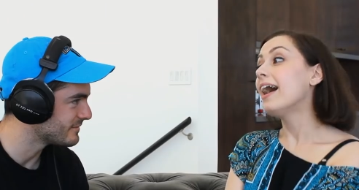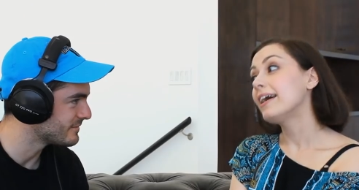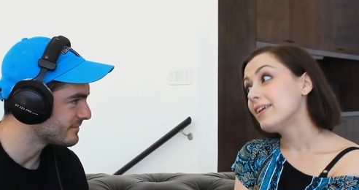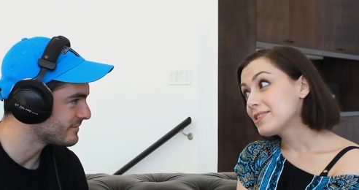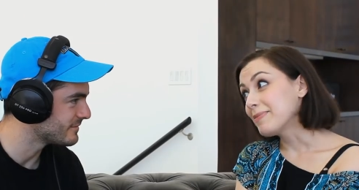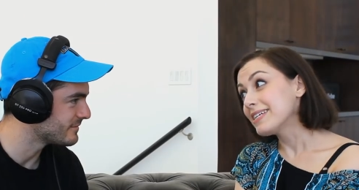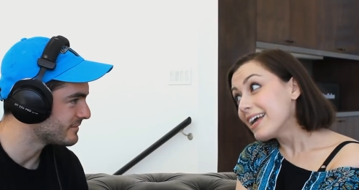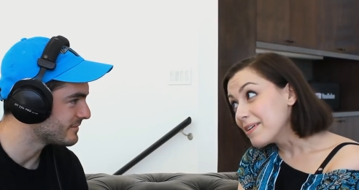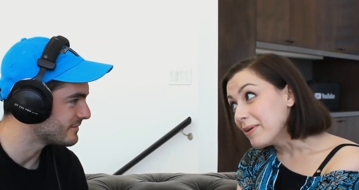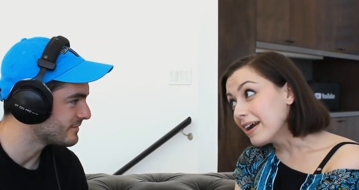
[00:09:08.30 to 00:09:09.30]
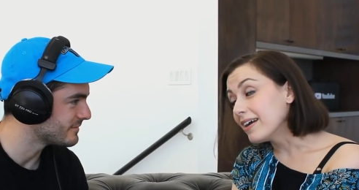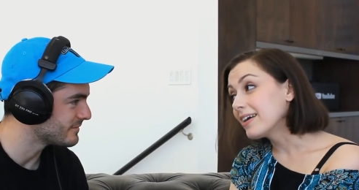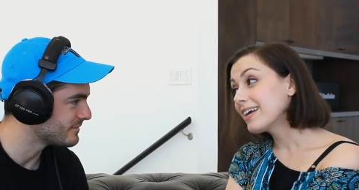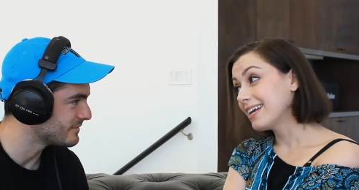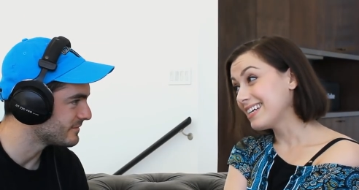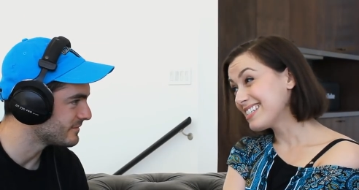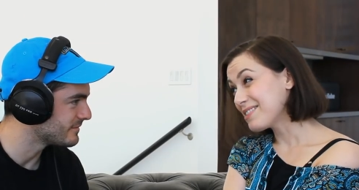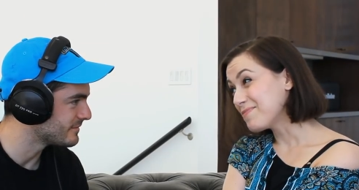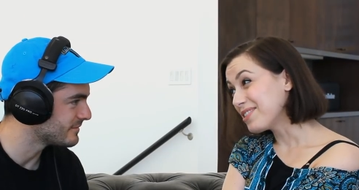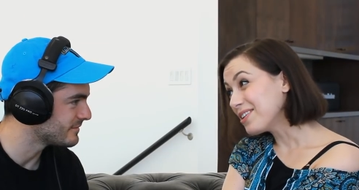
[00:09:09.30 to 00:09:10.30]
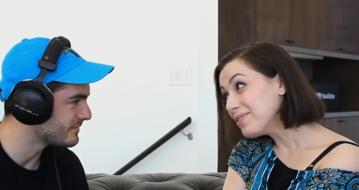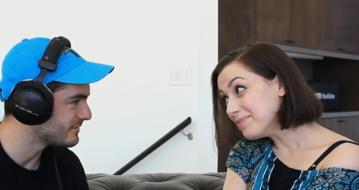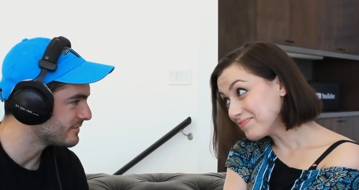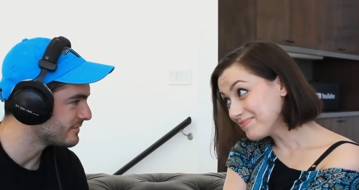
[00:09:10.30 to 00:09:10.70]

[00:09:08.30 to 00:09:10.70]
Speaker 1: I lost my teddy bear. Can I sleep with you?